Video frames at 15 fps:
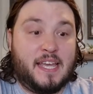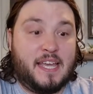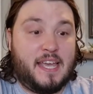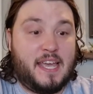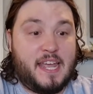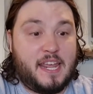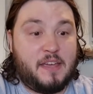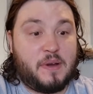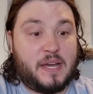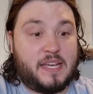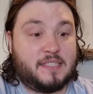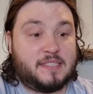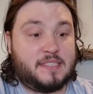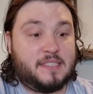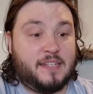
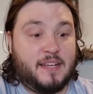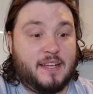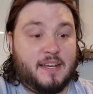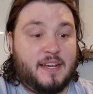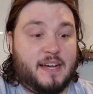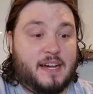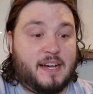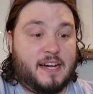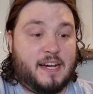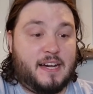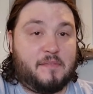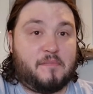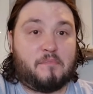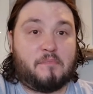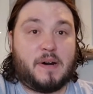Anyways,
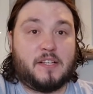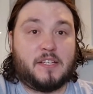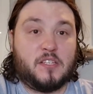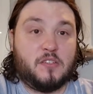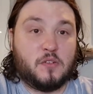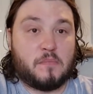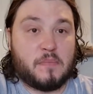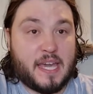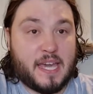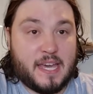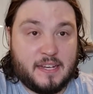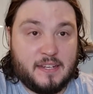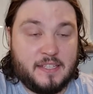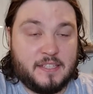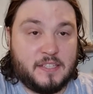Molecule
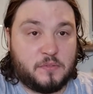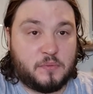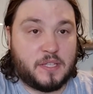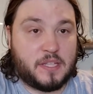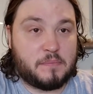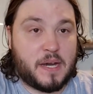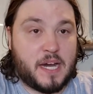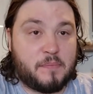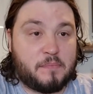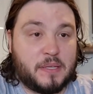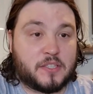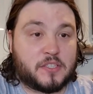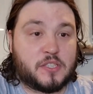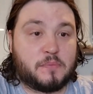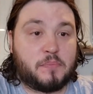Man, really
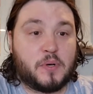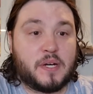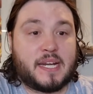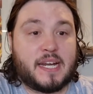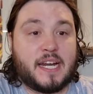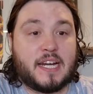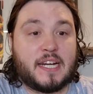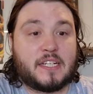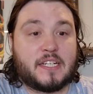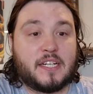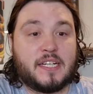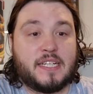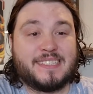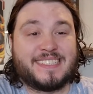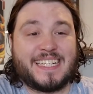popular support character.
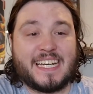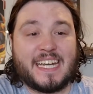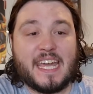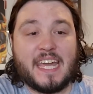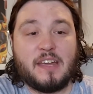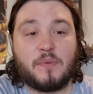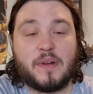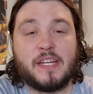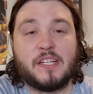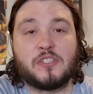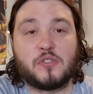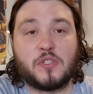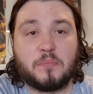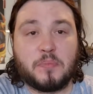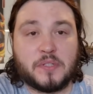He's got an 8 range
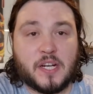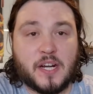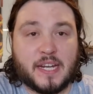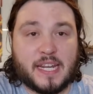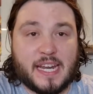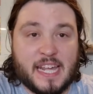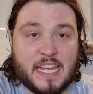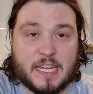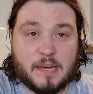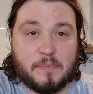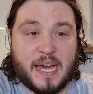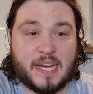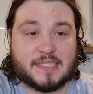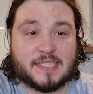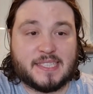triple target
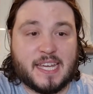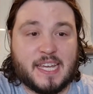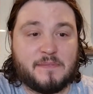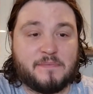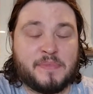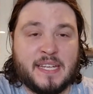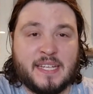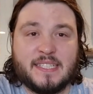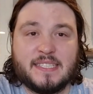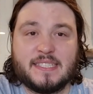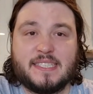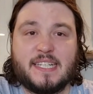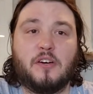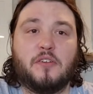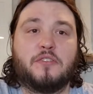incapacitate,
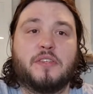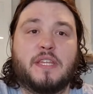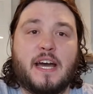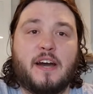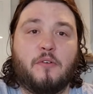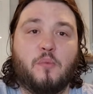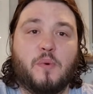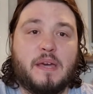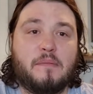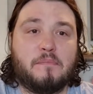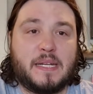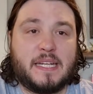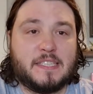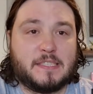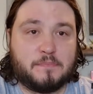stealth, outwit,
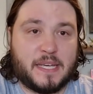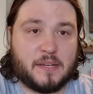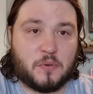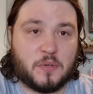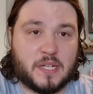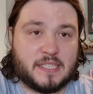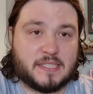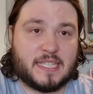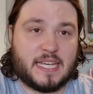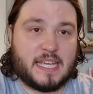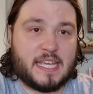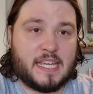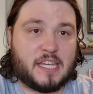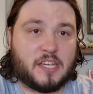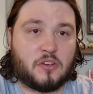but his big one is that
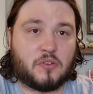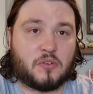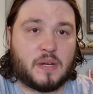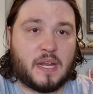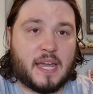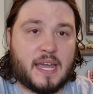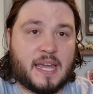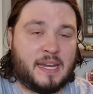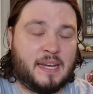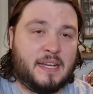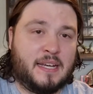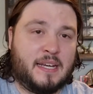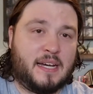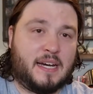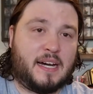he can create,
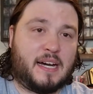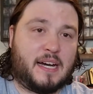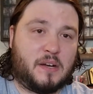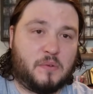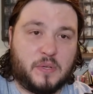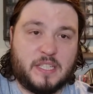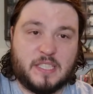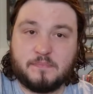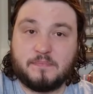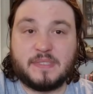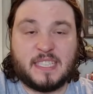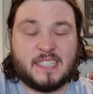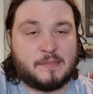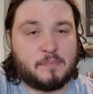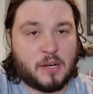well, he's
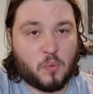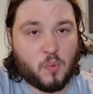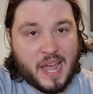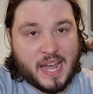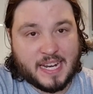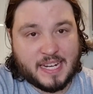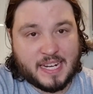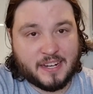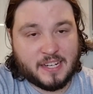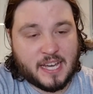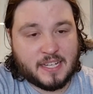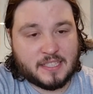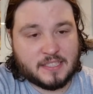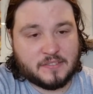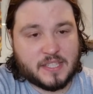since been errated out
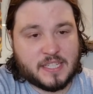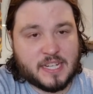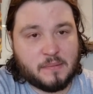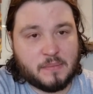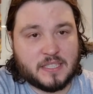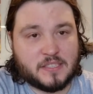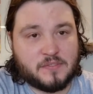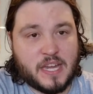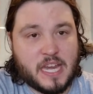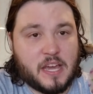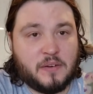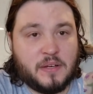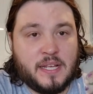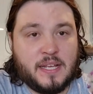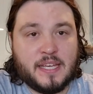as of the time of this
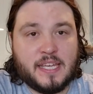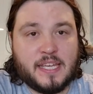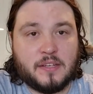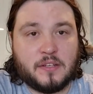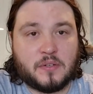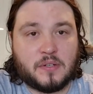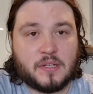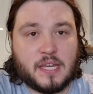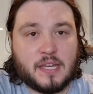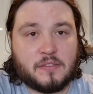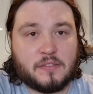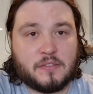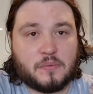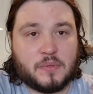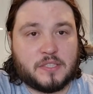video. He can create
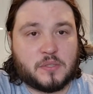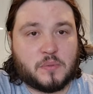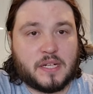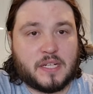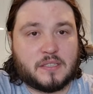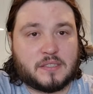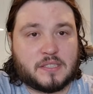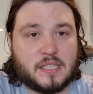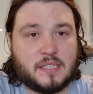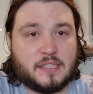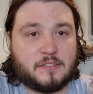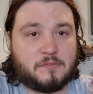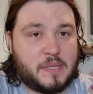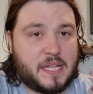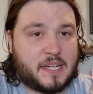3 squares
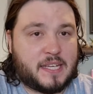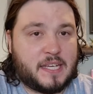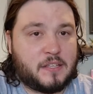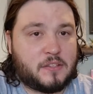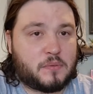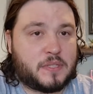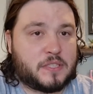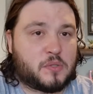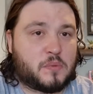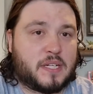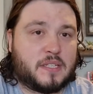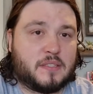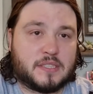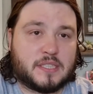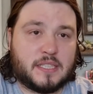of blocking, 3
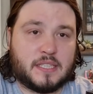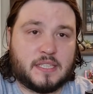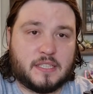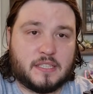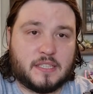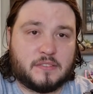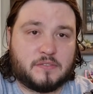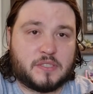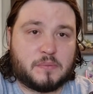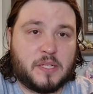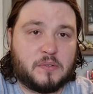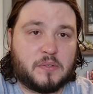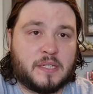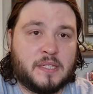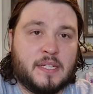squares of
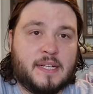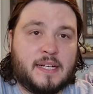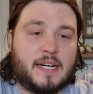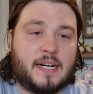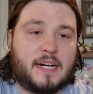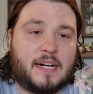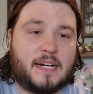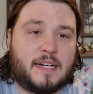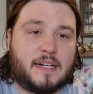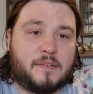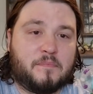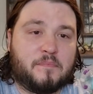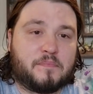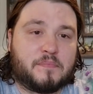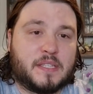smoke.
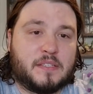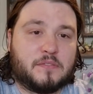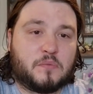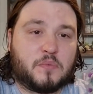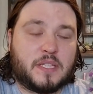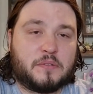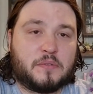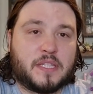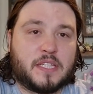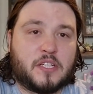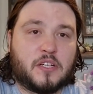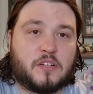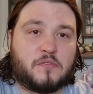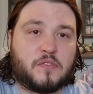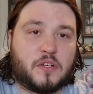Really, really
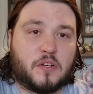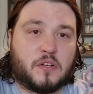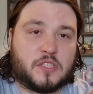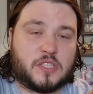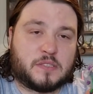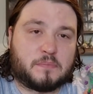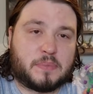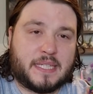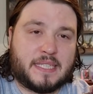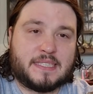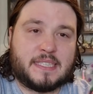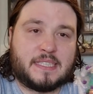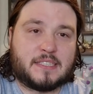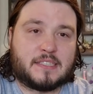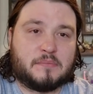good for just
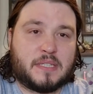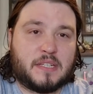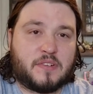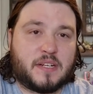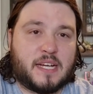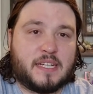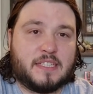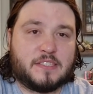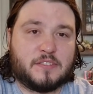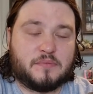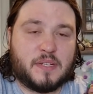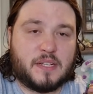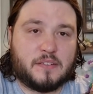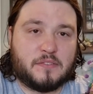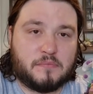placing some different kinds
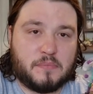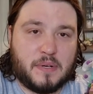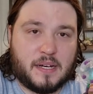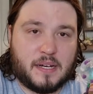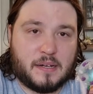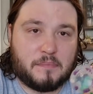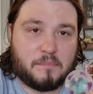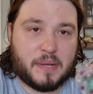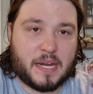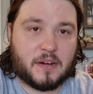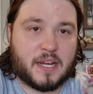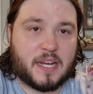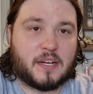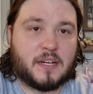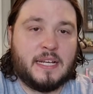of
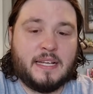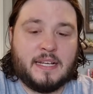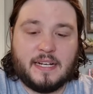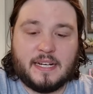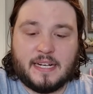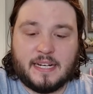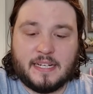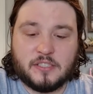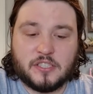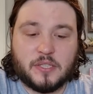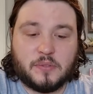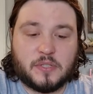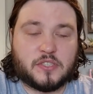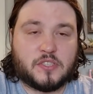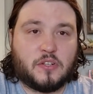barrier and so
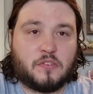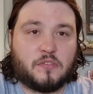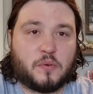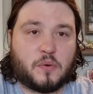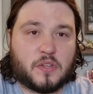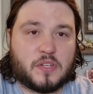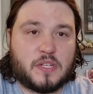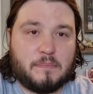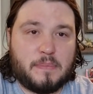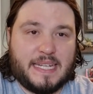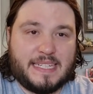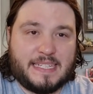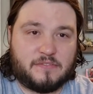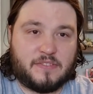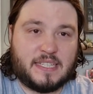on and so forth to be
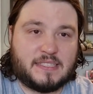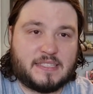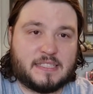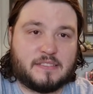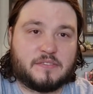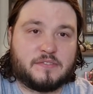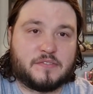defensive.